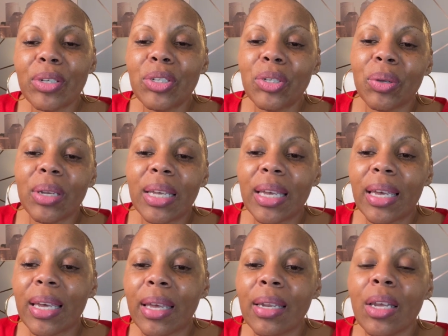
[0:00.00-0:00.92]
tuning
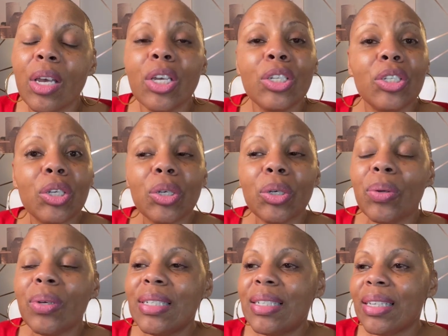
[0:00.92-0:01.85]
in
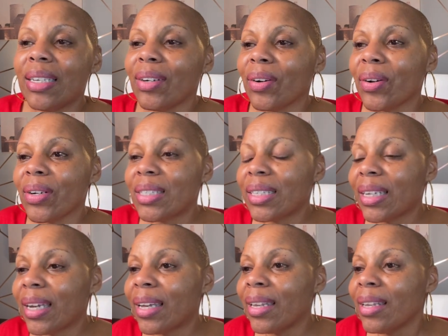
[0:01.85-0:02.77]
to Deal or
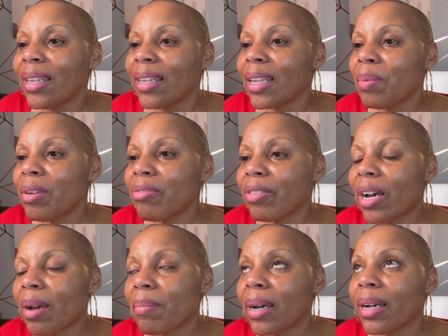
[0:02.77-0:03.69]
Dud. Let me
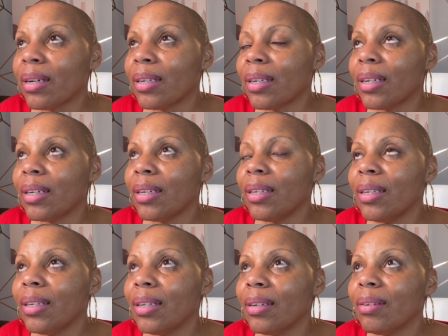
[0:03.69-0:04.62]
find my, uh,
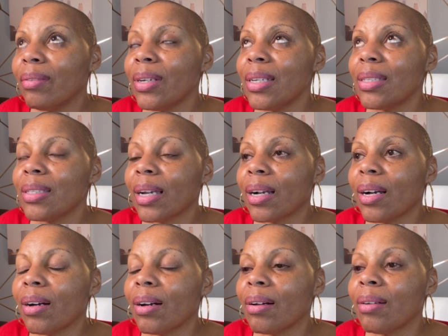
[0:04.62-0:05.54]
what is that
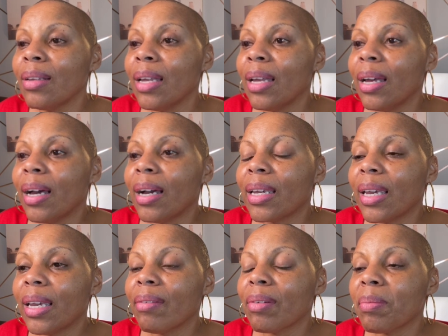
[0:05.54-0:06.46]
called? I
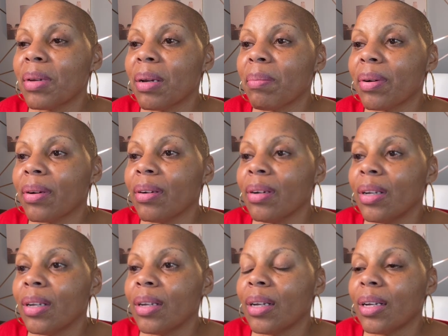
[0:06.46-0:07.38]
can't remember.
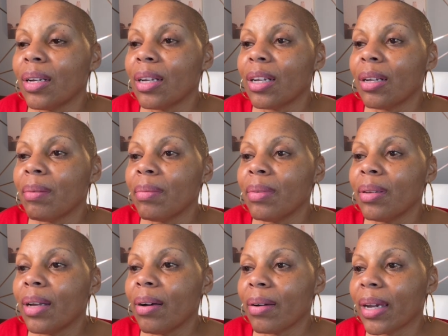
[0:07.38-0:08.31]
Um,
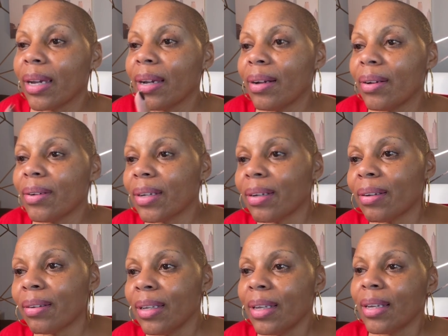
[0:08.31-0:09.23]
okay, hold
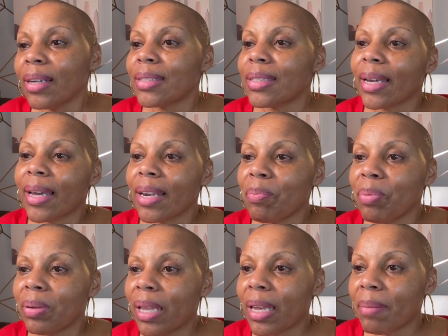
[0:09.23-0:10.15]
on, because I got to
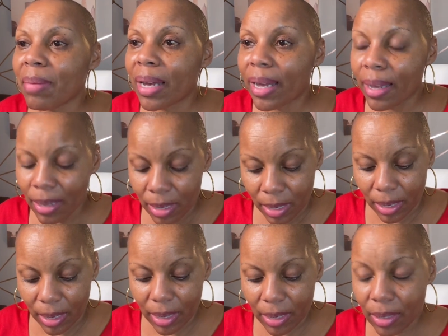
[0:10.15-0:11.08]
play my
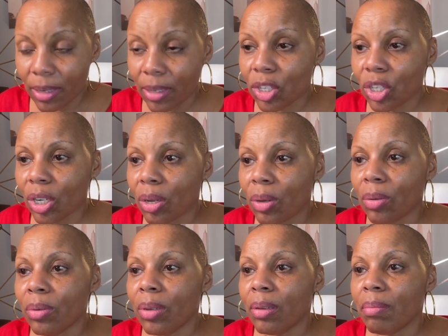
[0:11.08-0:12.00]
end of the show
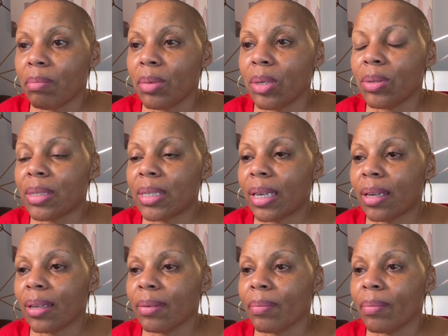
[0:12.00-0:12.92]
music.
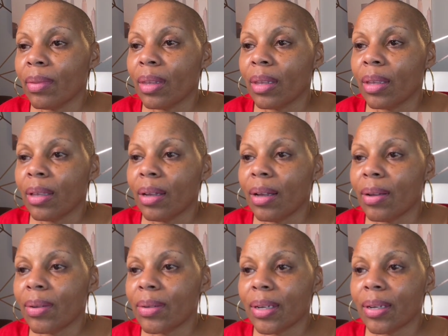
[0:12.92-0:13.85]

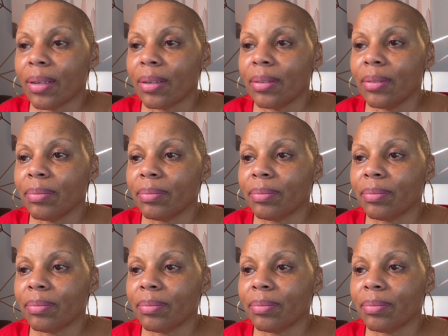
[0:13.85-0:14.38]
Hold on.